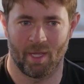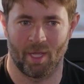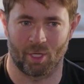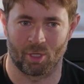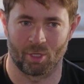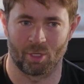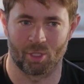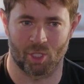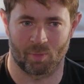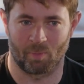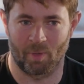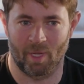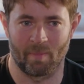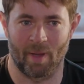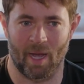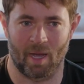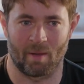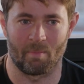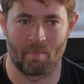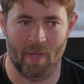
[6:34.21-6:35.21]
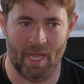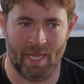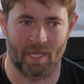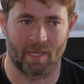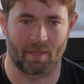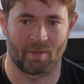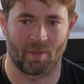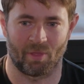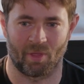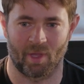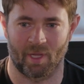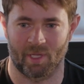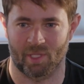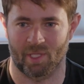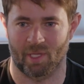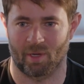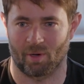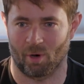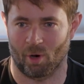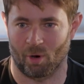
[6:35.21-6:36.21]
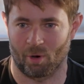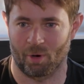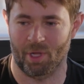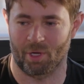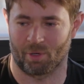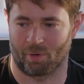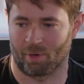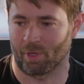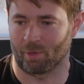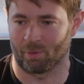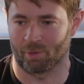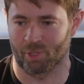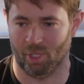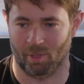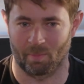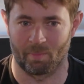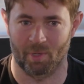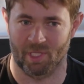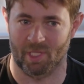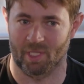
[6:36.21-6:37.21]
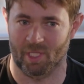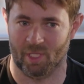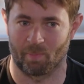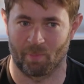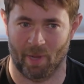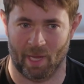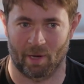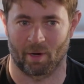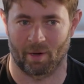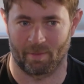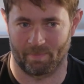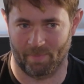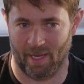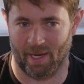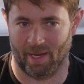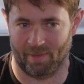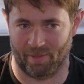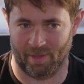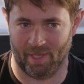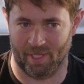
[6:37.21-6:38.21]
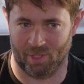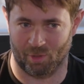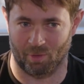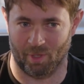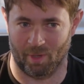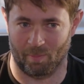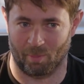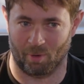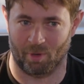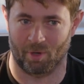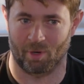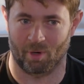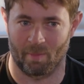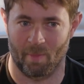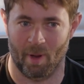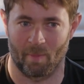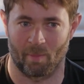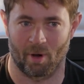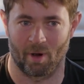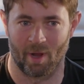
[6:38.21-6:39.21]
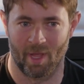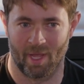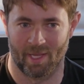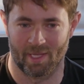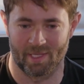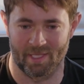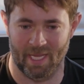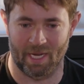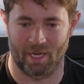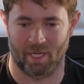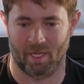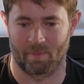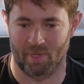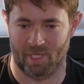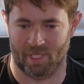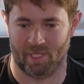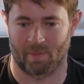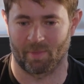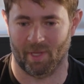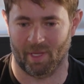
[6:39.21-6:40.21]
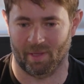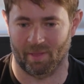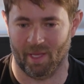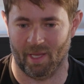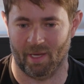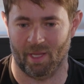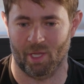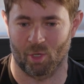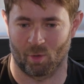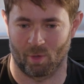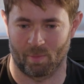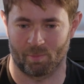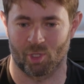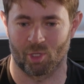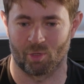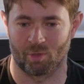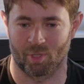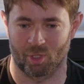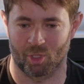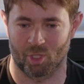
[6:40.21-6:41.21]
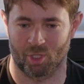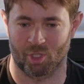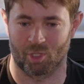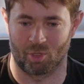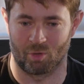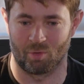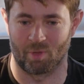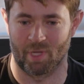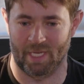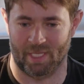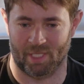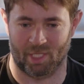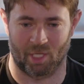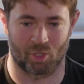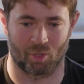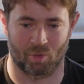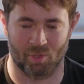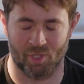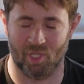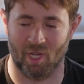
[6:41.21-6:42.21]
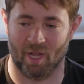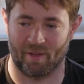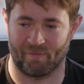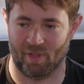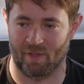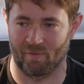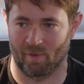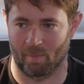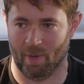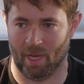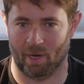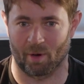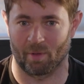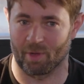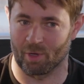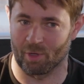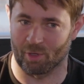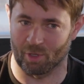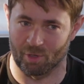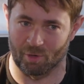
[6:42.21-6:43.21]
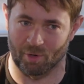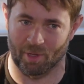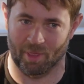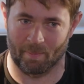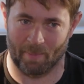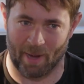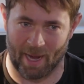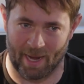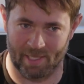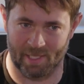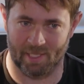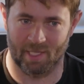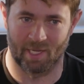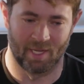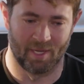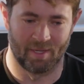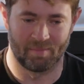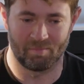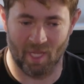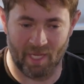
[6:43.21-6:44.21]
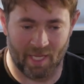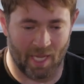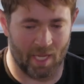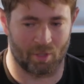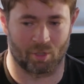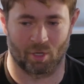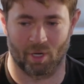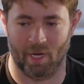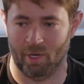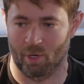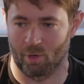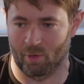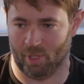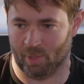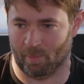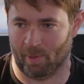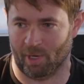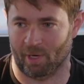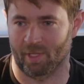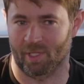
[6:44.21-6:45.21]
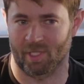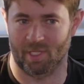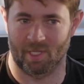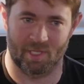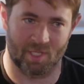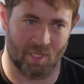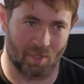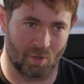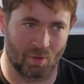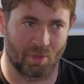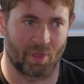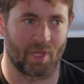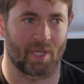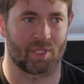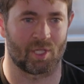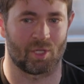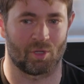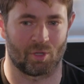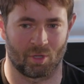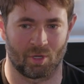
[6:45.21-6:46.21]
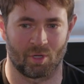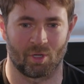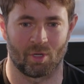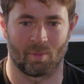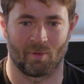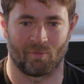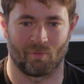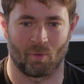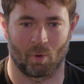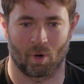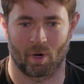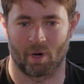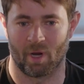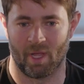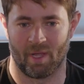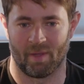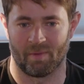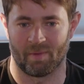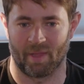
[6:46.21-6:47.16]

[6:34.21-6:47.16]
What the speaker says: It could just be about making the things that are already critical to your business better. And I think that's really important to remember. Data can be something that equips you to just do the essential stuff even better than you could do it in the past. It can create new experiences and new things that you couldn't do before.